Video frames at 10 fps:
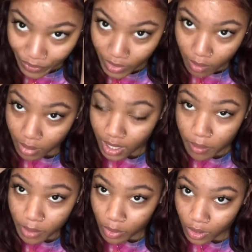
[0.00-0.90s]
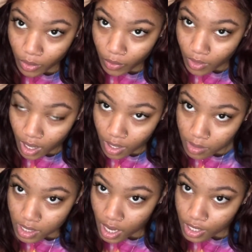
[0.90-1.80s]
but let me pull the
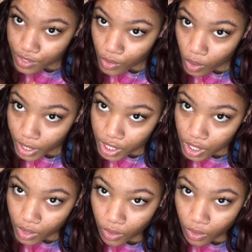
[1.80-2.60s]
sides forward too.